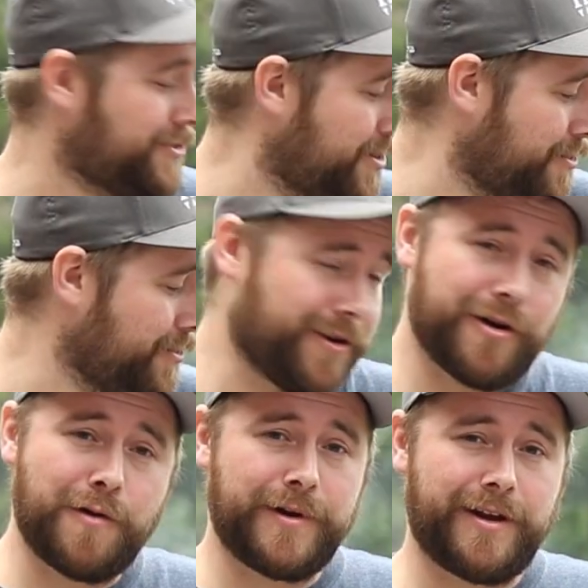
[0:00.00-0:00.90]
So we're going to
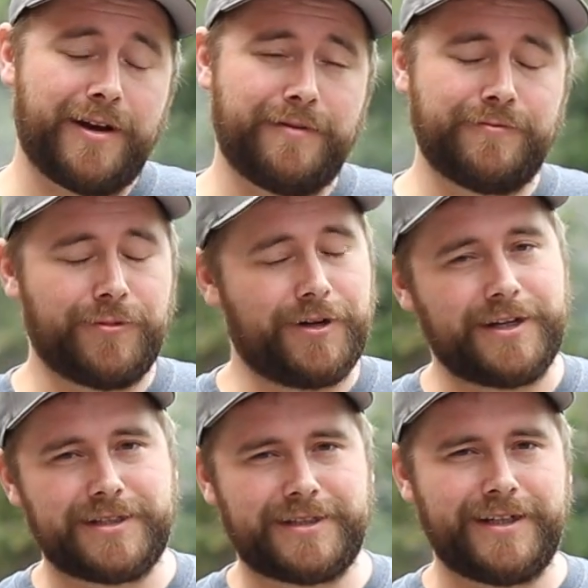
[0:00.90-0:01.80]
open it up, we're
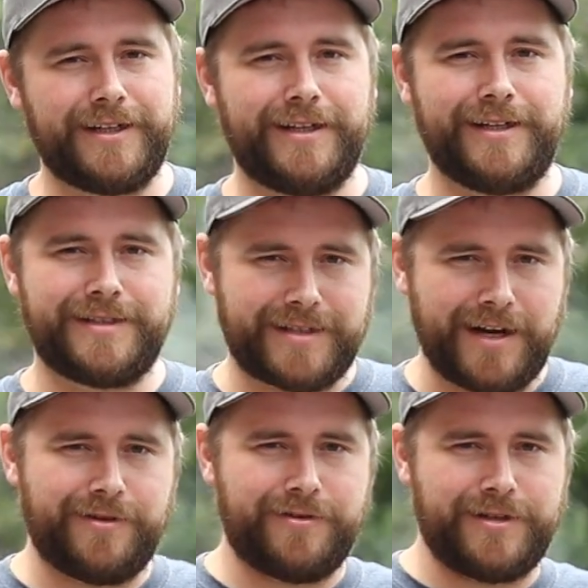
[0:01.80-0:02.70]
going to see
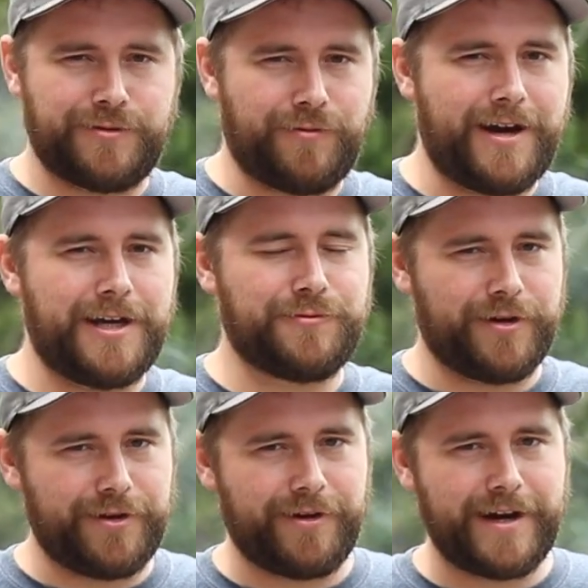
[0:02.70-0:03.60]
tenderness-wise
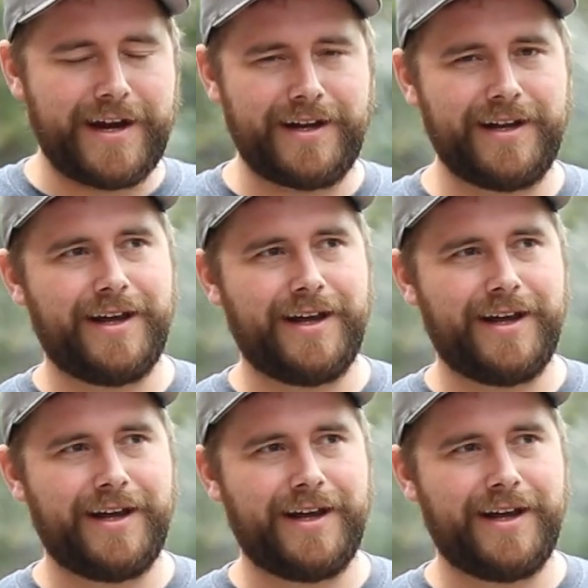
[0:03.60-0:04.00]
where they're at.